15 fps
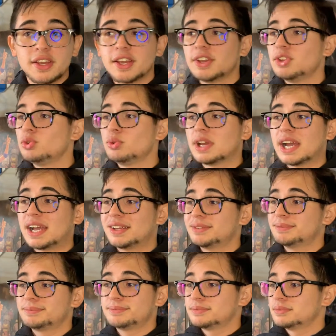You got
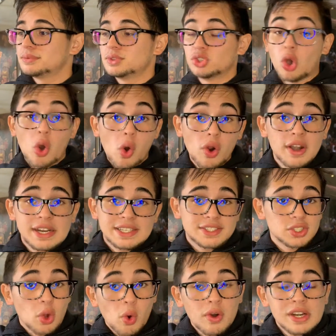the Hornets.
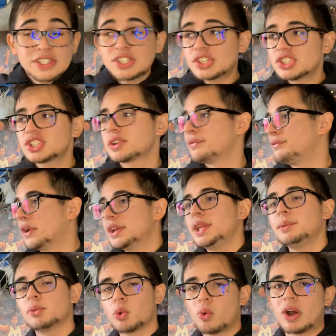The Hornets are just a fun
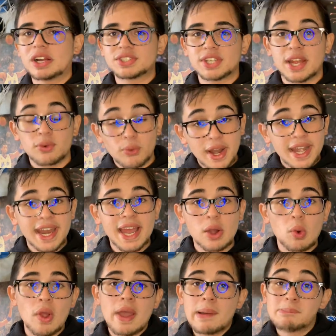team to watch. And right
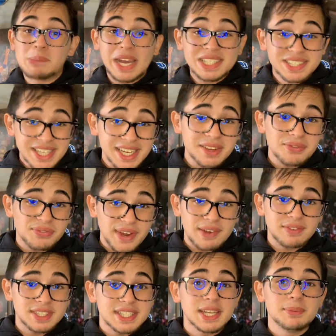now, my second
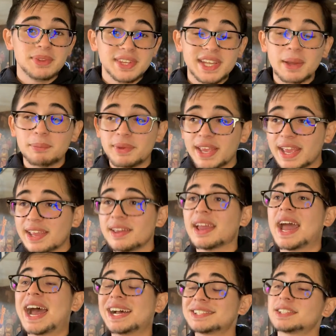favorite team in the NBA
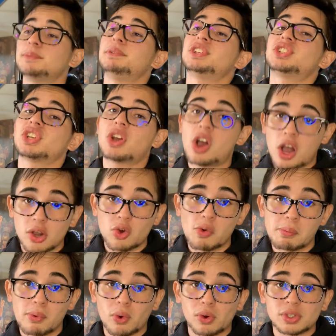has to be the Chicago
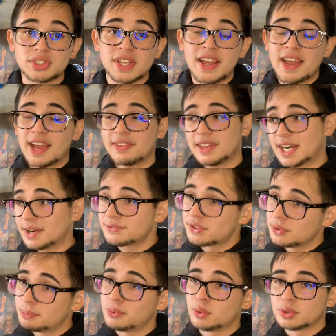Bulls. And then after the
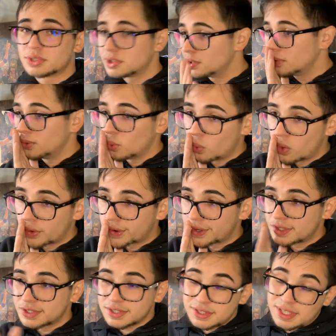Bulls, the
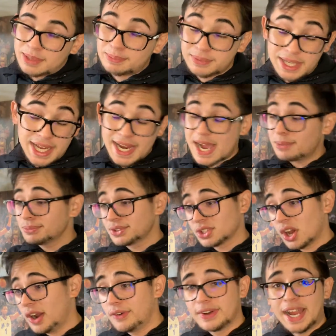Warriors. I'm
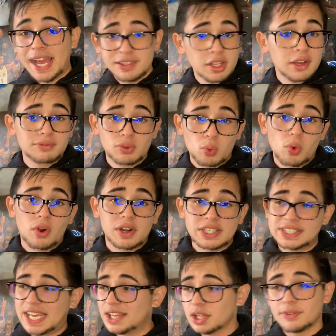sorry. I love the Warriors.
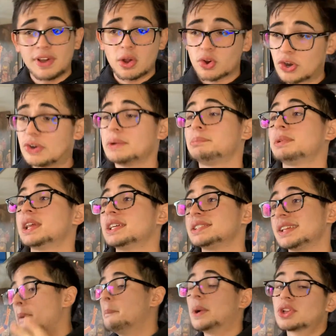I love how Curry plays.
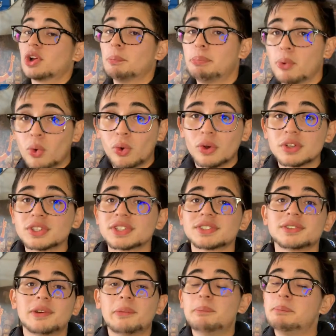But the Bulls,
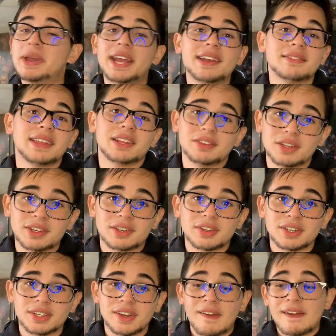man, they look
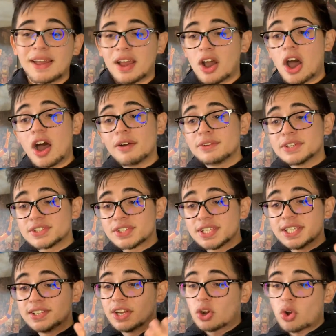good.
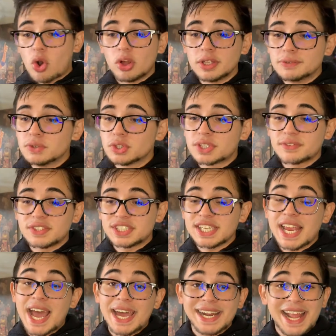Obviously, Nikola Vucevic, he
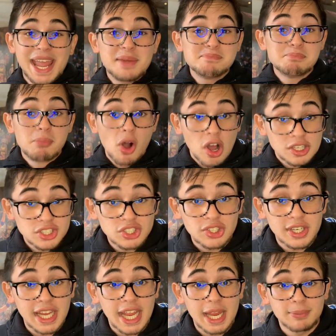had a monster
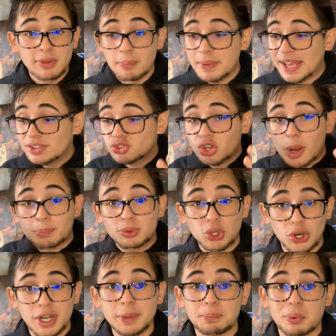game. The man dropped
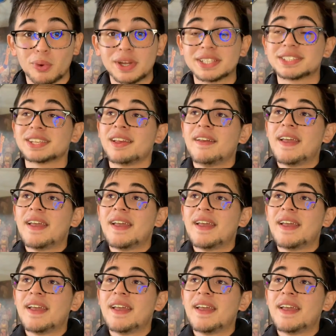30 points.